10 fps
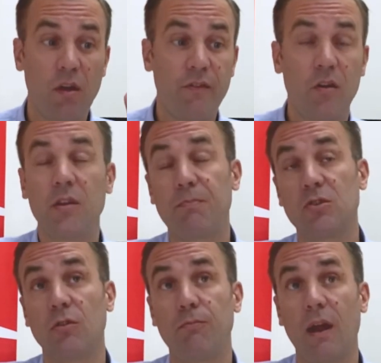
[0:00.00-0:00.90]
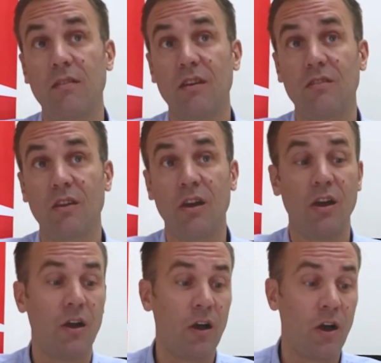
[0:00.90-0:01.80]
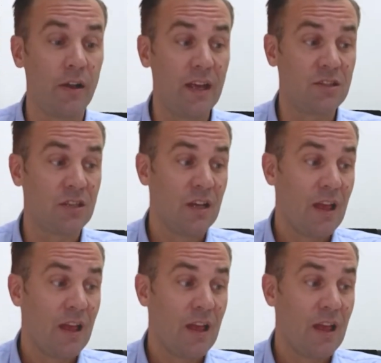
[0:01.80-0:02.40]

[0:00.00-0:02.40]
we have very special prices on it,